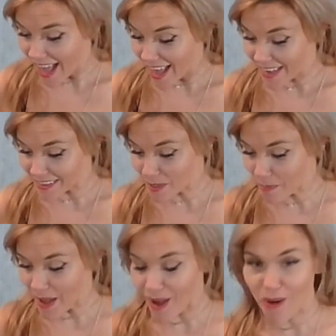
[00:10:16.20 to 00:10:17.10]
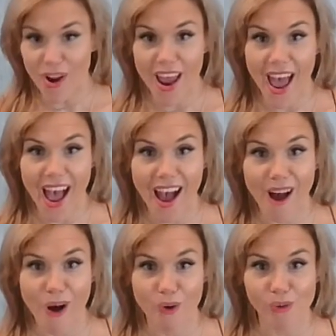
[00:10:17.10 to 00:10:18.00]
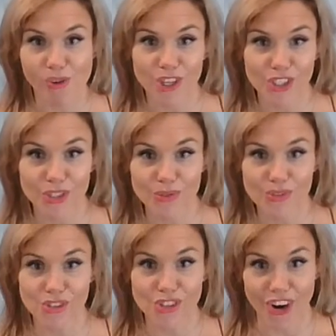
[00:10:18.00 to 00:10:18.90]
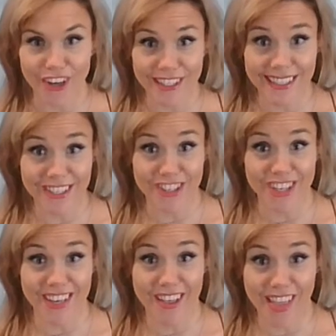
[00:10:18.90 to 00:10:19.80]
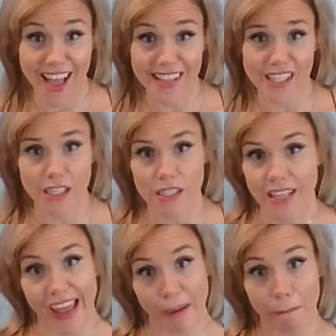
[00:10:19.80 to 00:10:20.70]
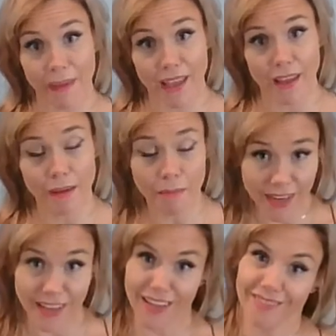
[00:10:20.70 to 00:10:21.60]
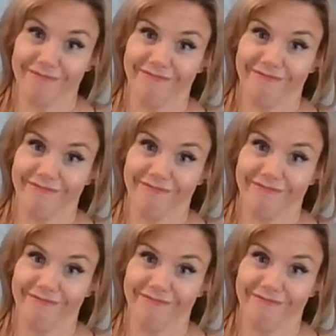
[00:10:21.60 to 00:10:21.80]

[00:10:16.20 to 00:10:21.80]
and it's about how to start teaching classes and making money.